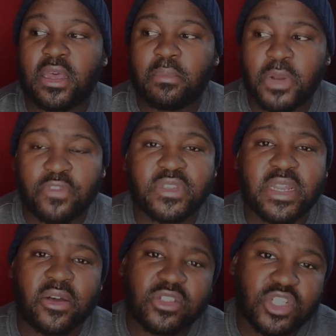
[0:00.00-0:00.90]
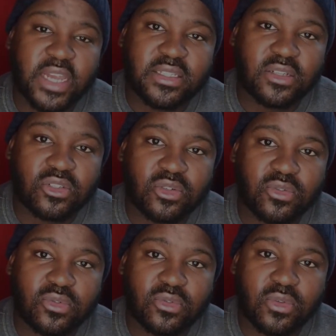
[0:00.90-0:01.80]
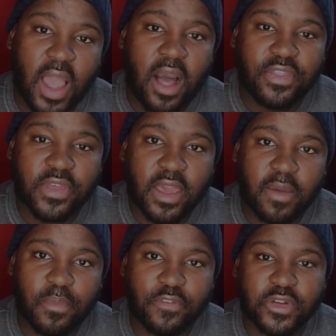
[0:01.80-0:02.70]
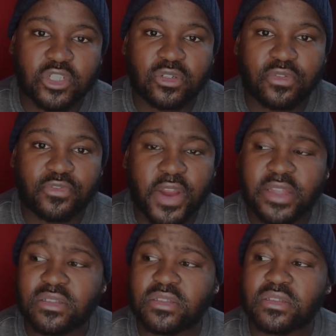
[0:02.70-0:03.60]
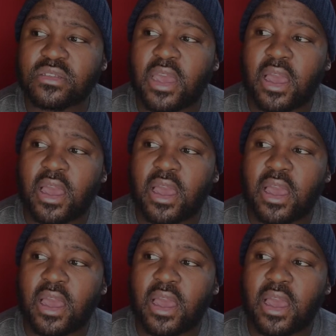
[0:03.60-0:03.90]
But obviously I was chatting to healthcare professional friends,